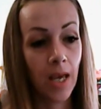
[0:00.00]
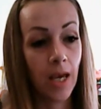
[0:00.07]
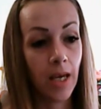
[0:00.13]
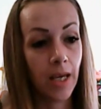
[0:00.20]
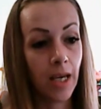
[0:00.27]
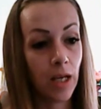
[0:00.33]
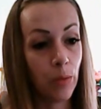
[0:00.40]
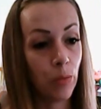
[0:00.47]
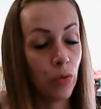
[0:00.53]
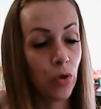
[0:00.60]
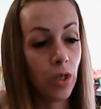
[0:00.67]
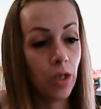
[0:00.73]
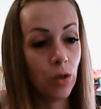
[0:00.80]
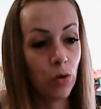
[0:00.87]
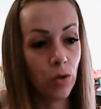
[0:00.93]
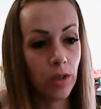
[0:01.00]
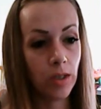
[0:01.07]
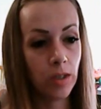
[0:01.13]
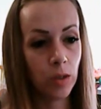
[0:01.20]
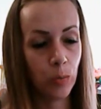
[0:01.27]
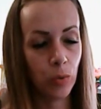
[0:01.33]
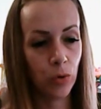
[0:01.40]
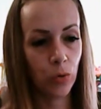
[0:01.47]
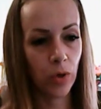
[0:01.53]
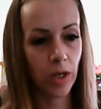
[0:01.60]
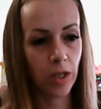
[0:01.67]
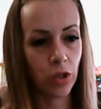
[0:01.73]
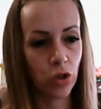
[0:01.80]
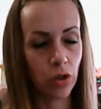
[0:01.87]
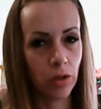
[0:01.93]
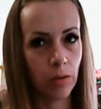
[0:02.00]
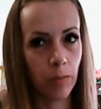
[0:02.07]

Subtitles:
can bring you inspiration,